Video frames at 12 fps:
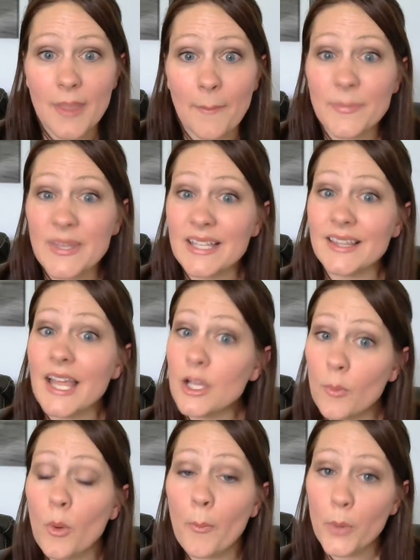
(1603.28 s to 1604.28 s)
then be a
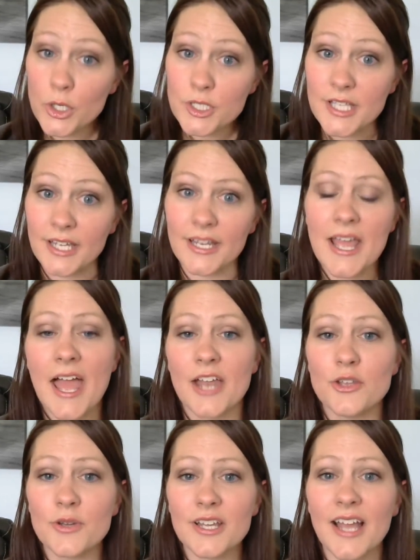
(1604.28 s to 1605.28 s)
likable person
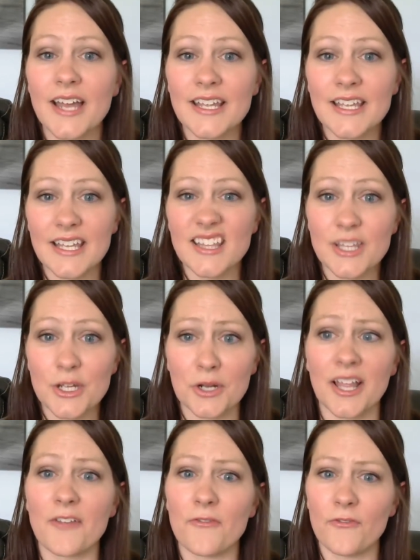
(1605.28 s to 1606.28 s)
and you can kind of get in there
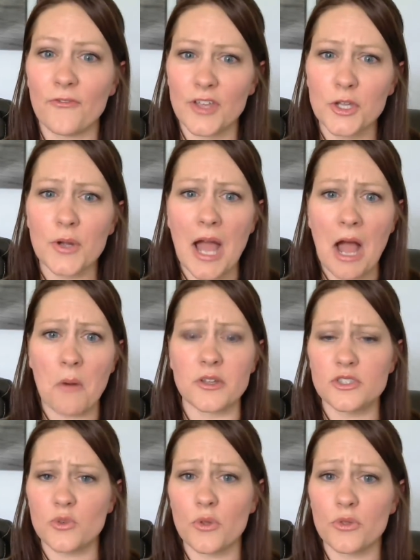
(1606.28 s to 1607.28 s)
and like figure out
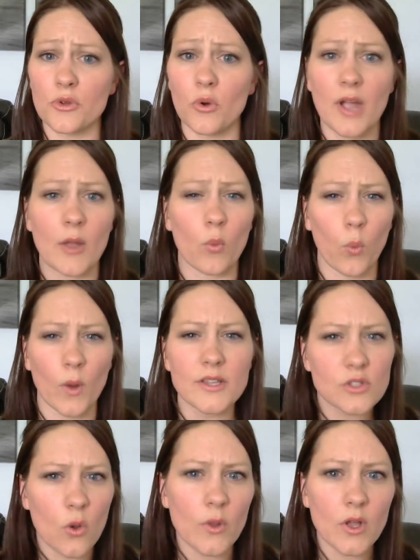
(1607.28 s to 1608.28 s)
and sort through okay
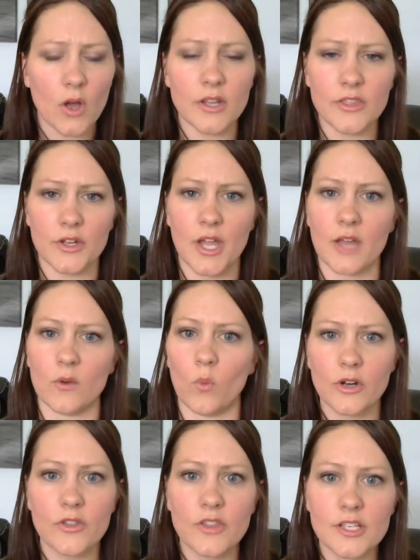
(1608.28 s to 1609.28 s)
what's going on in their head
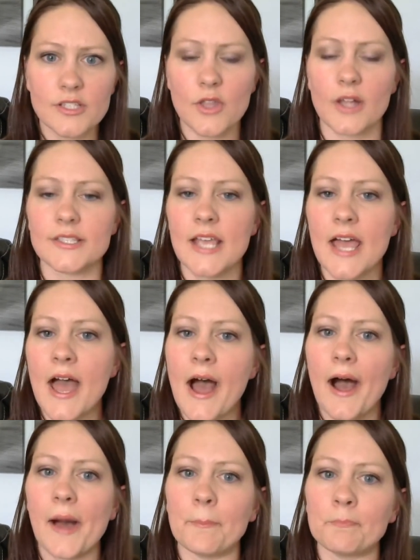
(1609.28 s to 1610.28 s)
what are these thoughts
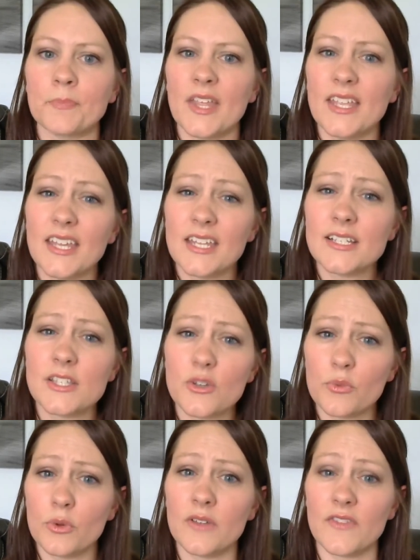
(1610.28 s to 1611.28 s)
um, and getting to
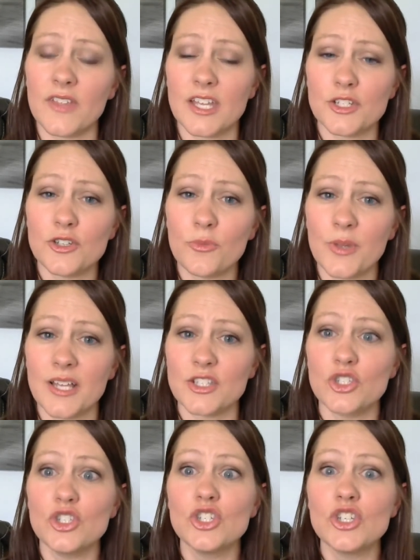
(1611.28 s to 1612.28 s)
the root of the issue
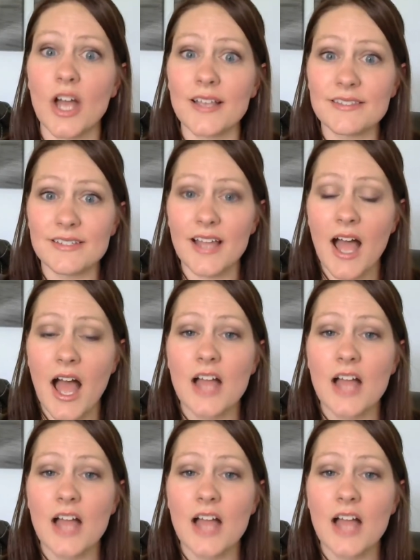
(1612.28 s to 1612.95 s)
because just